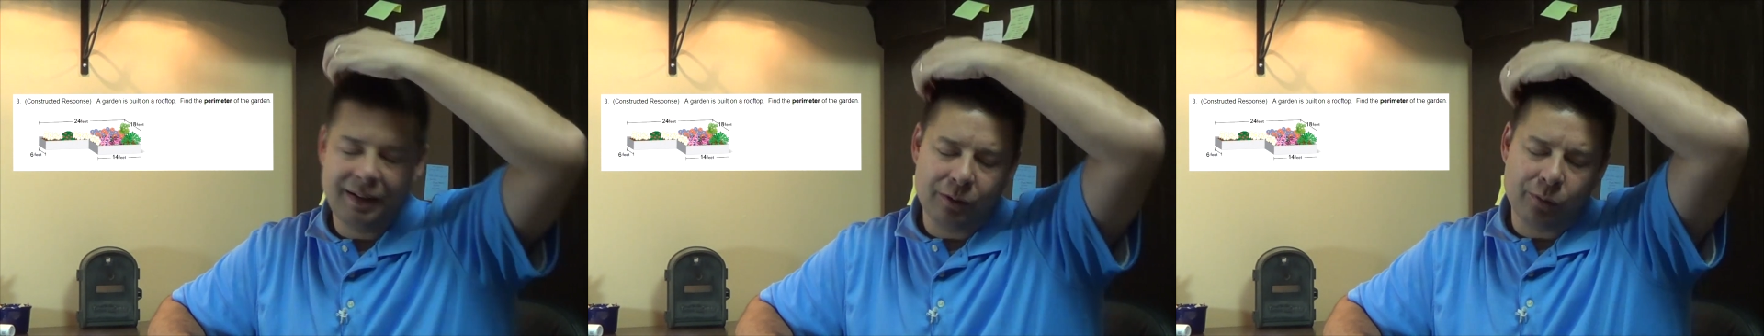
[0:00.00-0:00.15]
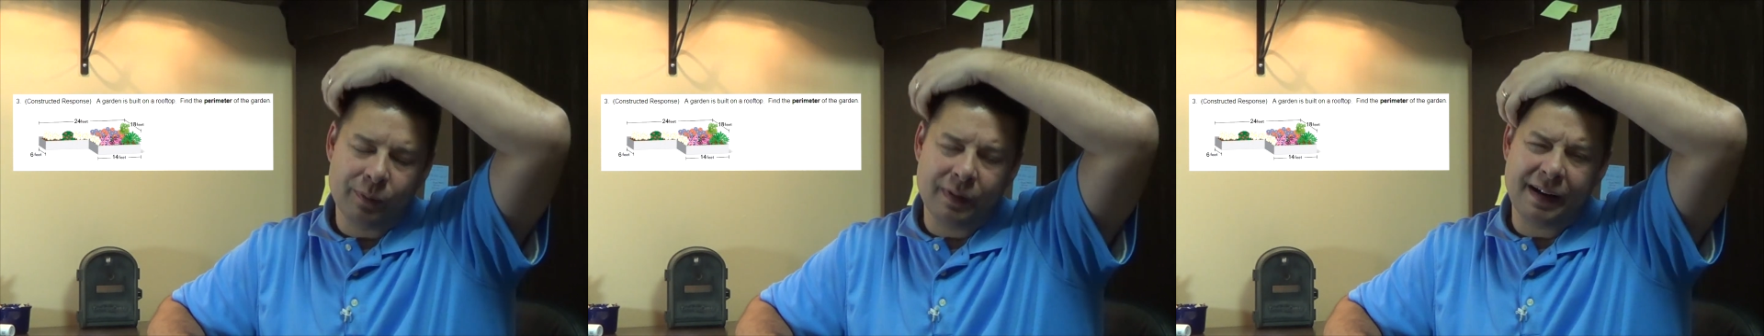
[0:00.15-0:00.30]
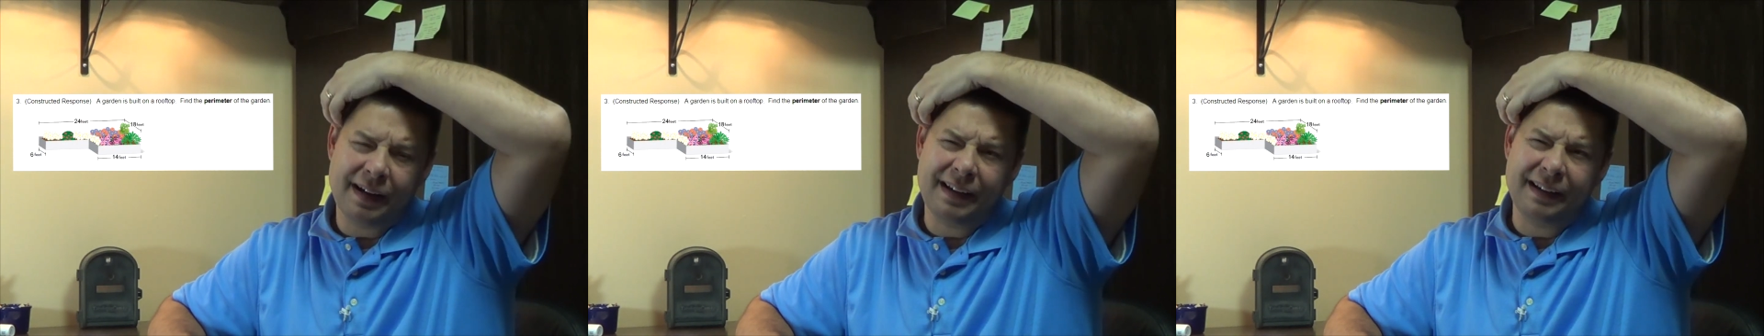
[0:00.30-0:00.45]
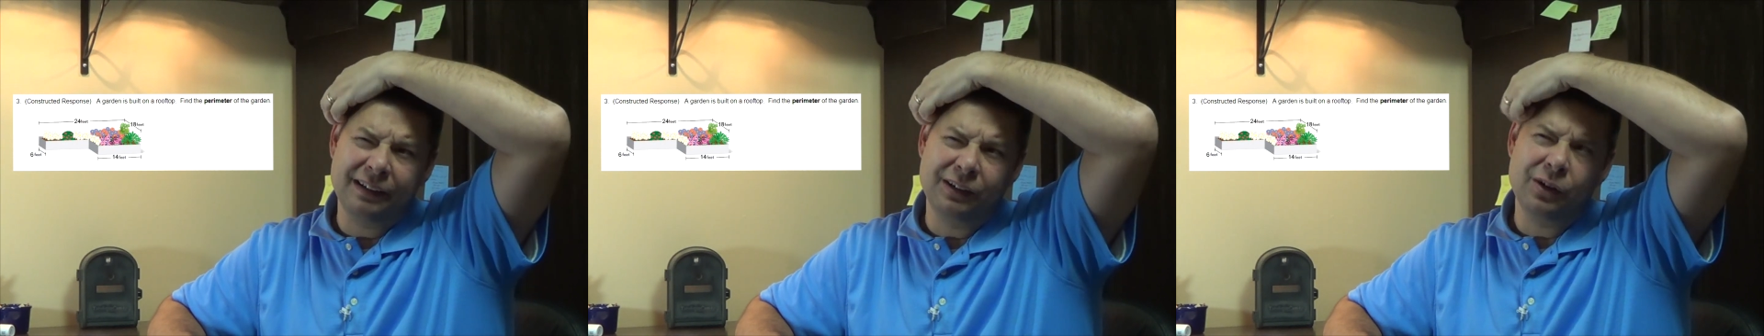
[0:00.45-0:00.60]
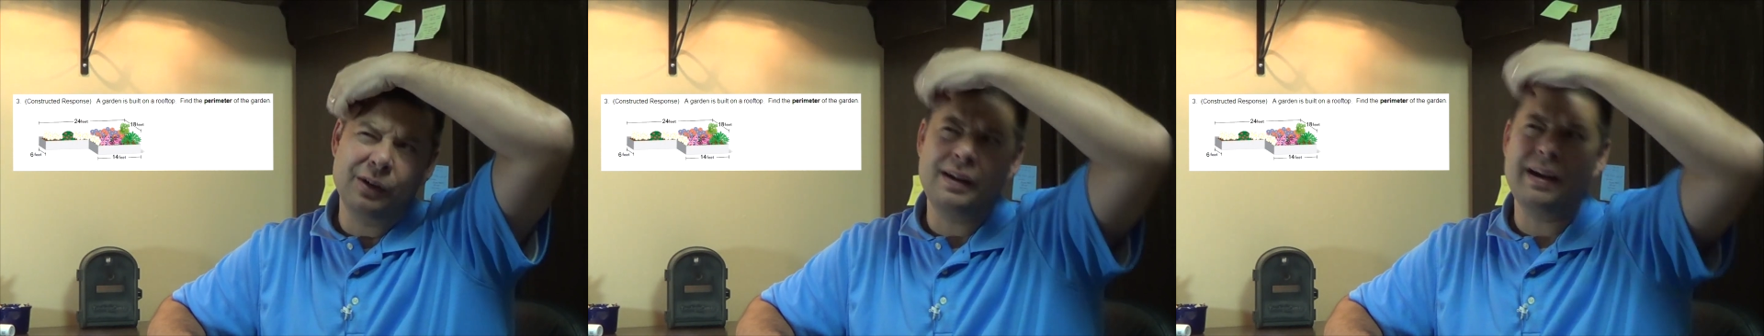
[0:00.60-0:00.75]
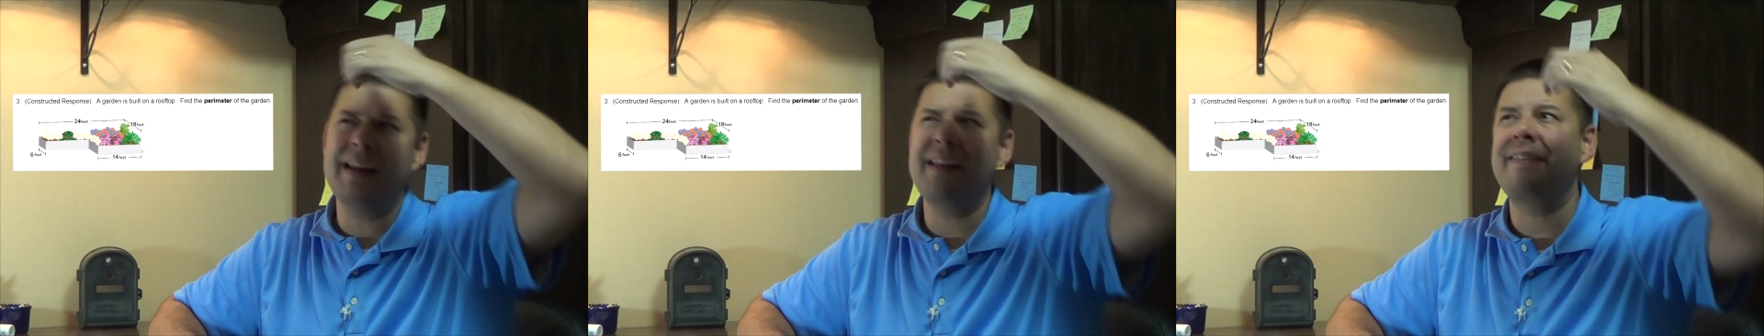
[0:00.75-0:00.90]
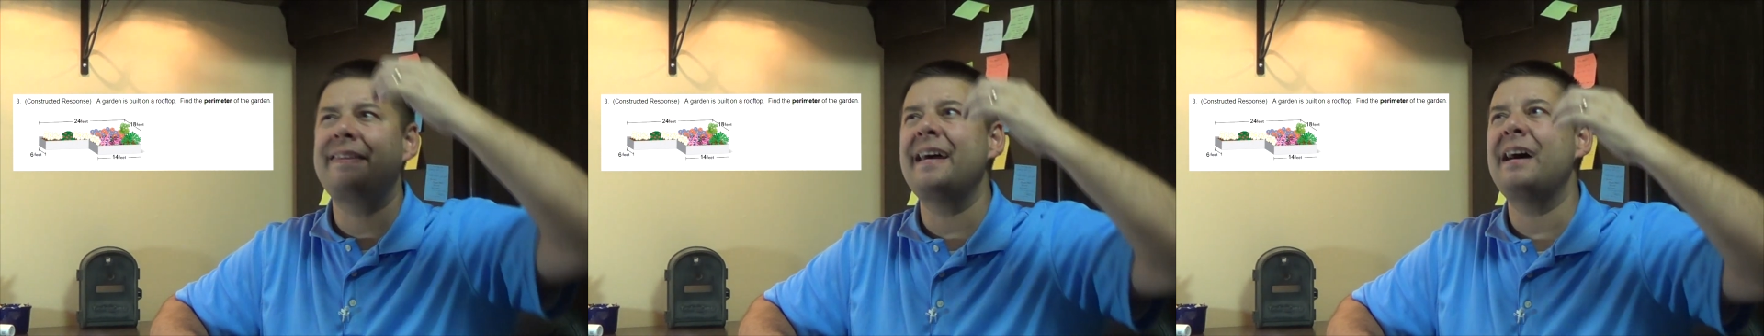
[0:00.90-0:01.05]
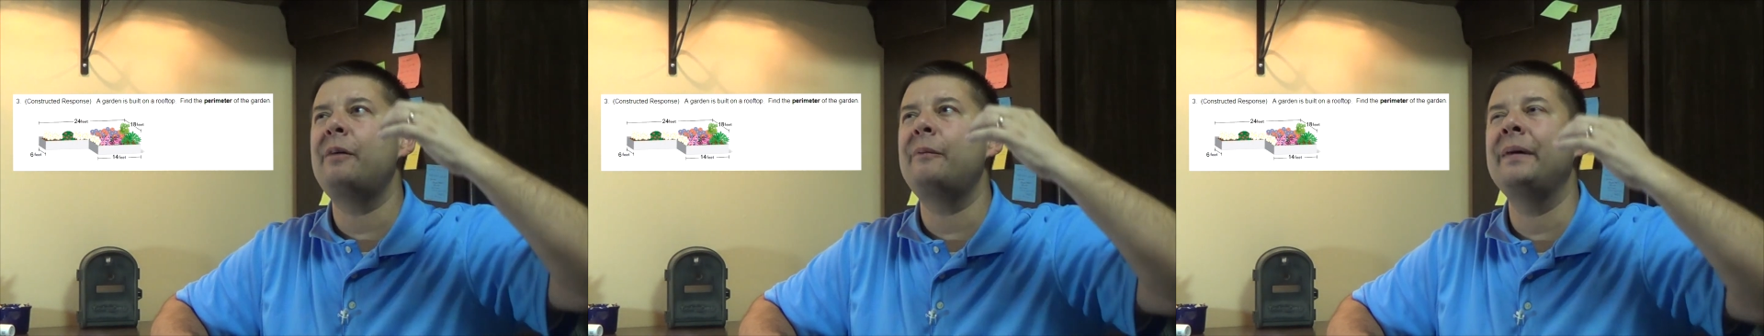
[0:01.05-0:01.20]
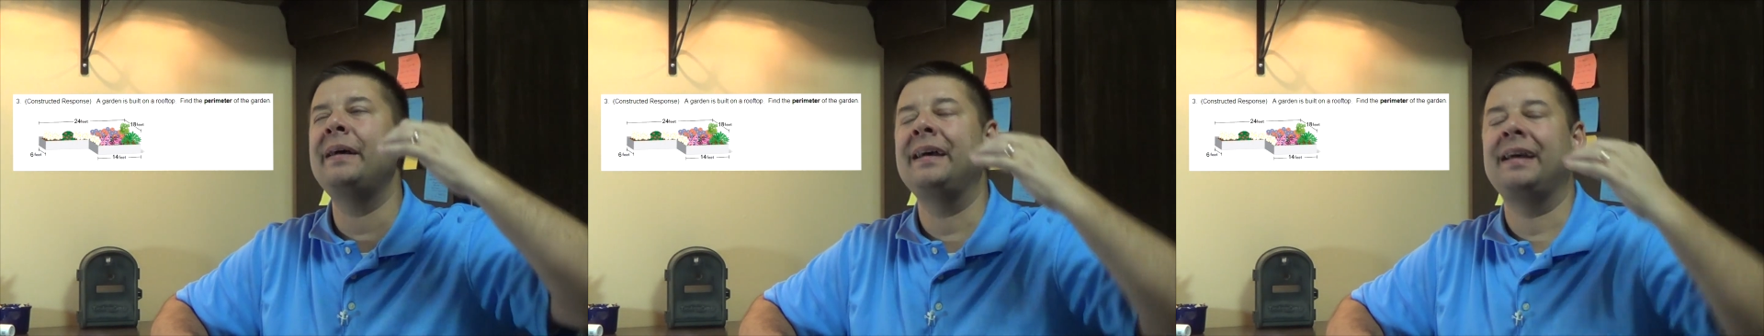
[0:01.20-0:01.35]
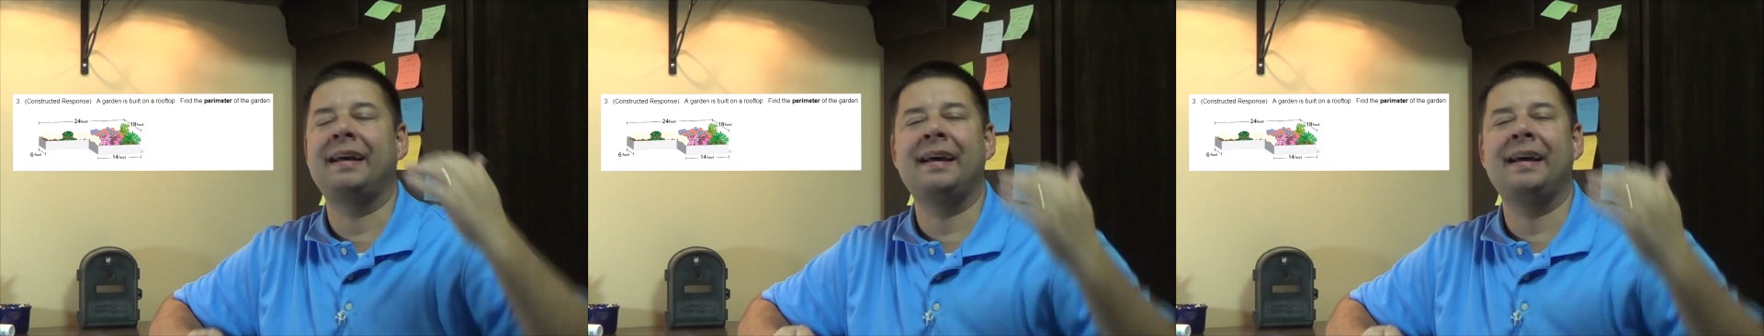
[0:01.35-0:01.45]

When I can look at it that way,